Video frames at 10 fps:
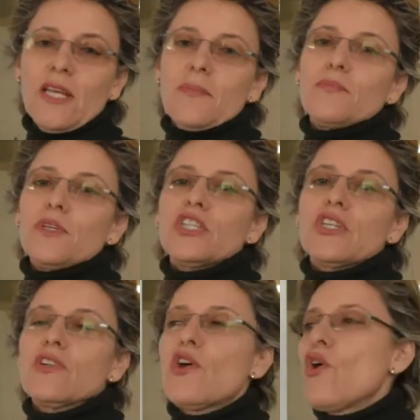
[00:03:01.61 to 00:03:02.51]

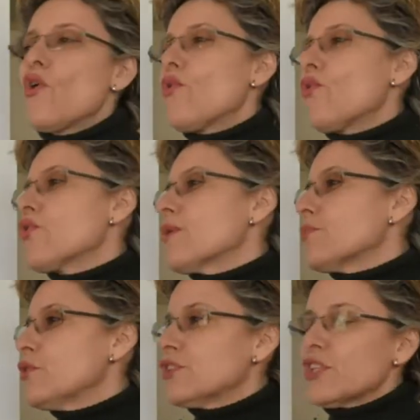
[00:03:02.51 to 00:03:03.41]
ambition or a
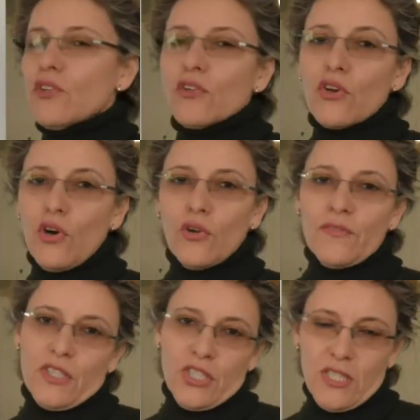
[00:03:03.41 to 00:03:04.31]
personal goal
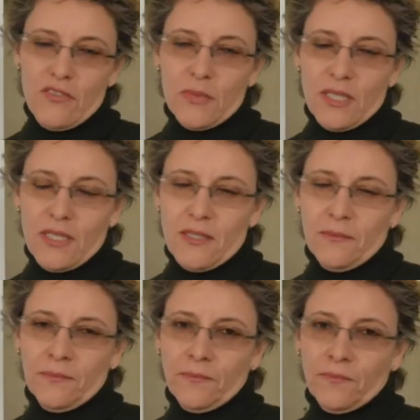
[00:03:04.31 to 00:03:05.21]
of achievement.
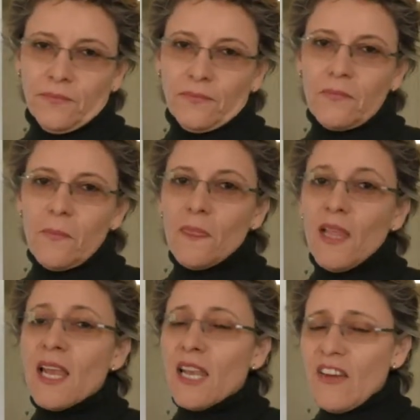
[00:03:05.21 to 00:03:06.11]

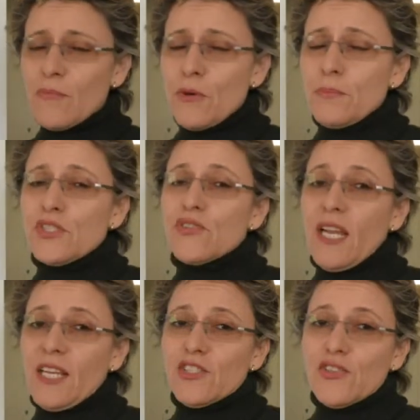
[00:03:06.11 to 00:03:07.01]
Life purpose
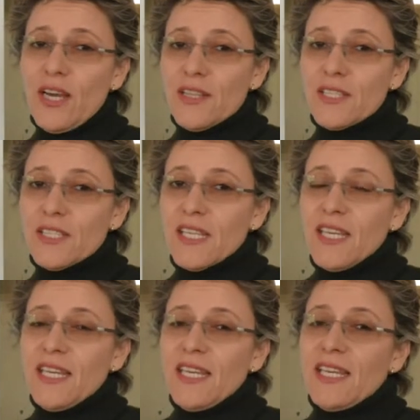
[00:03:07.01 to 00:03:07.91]
relates to others.
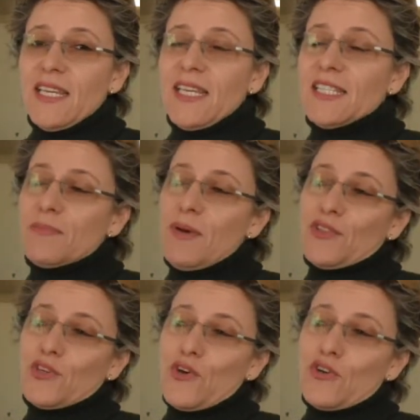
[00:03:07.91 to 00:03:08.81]
It's
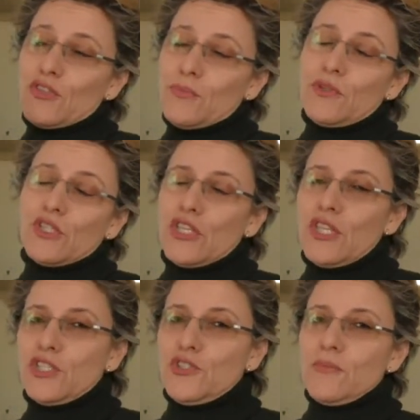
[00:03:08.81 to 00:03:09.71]
about the contribution
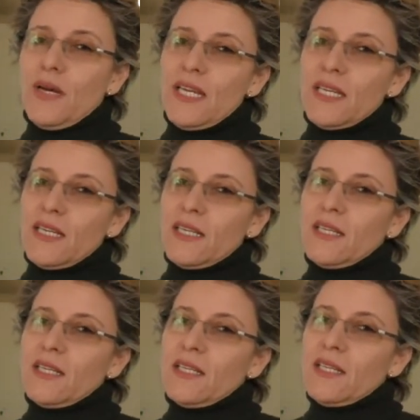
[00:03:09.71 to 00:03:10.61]
that you make
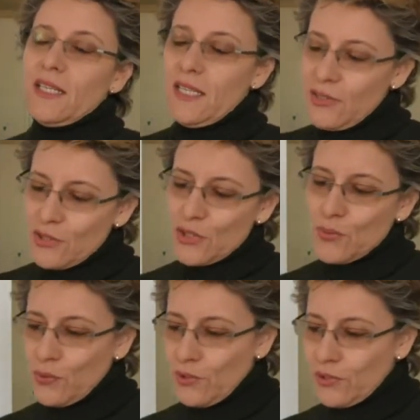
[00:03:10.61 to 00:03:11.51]
in
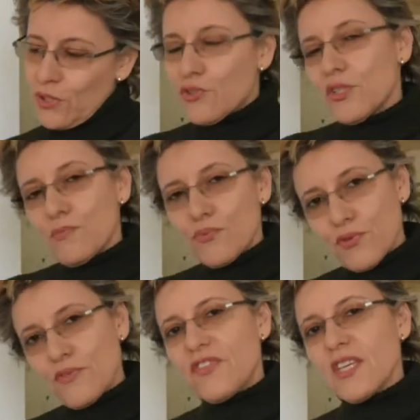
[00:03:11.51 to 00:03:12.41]
this world to
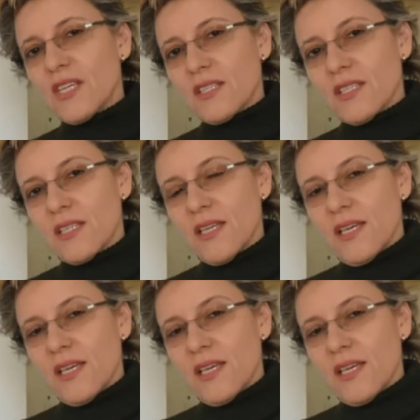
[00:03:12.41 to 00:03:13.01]
improve things.